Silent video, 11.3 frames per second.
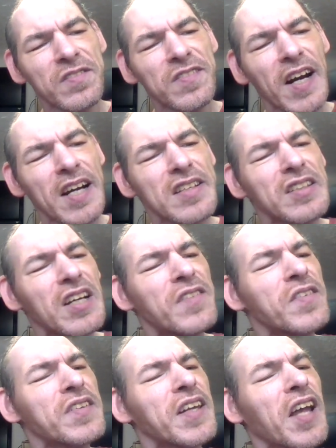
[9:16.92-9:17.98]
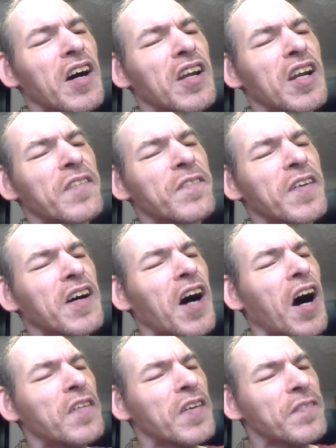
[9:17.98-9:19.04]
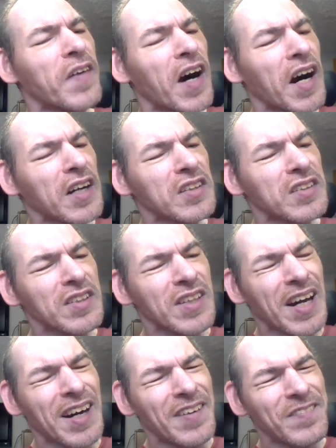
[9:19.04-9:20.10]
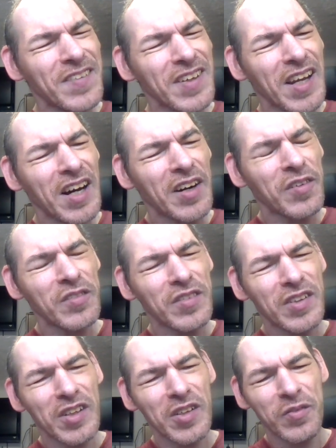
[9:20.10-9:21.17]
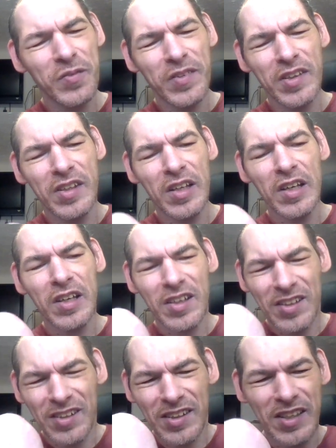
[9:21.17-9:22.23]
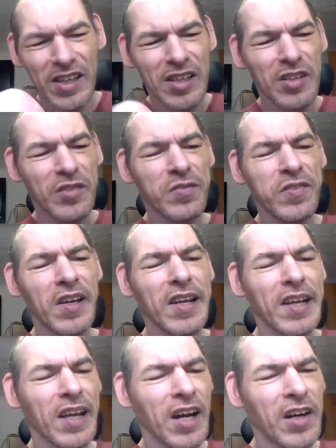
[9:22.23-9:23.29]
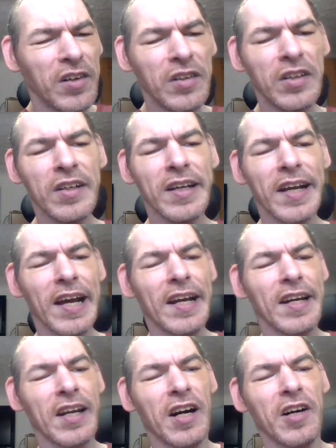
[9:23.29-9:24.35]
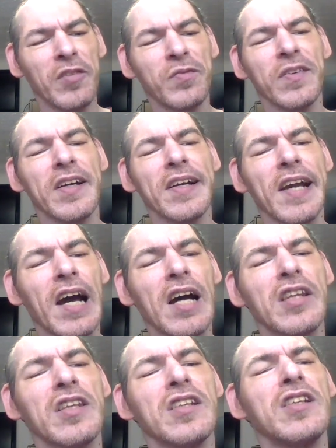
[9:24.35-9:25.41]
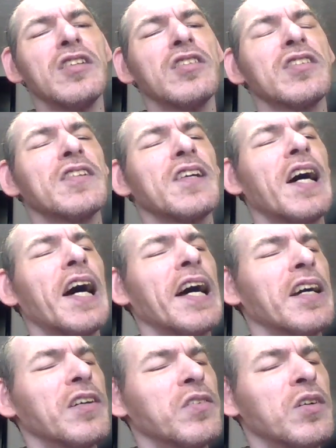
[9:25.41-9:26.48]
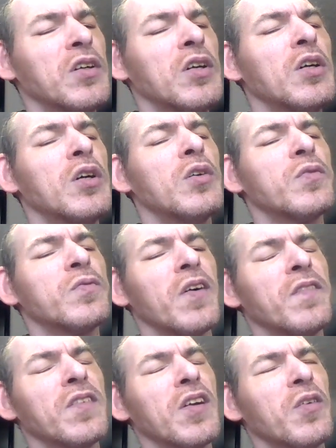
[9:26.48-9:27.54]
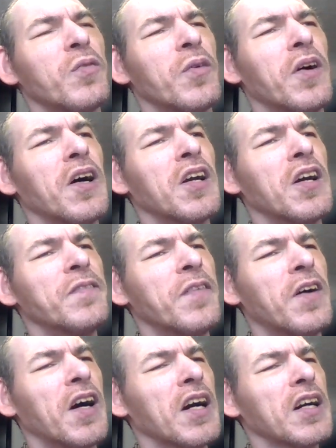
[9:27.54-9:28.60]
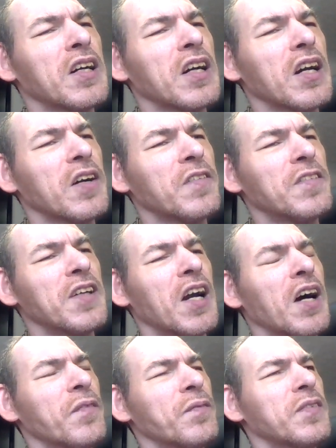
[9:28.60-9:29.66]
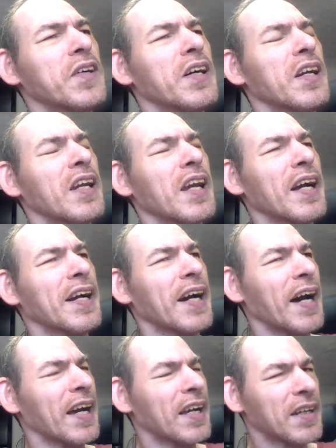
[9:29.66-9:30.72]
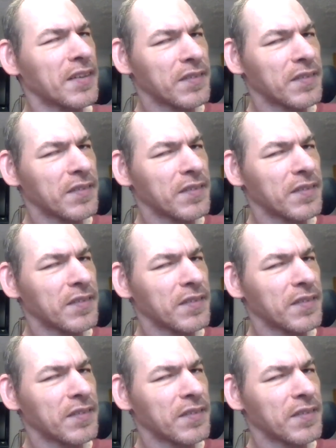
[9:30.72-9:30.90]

write something down in the comment box down below this video, and don't forget to subscribe from the watermark when I put, okay?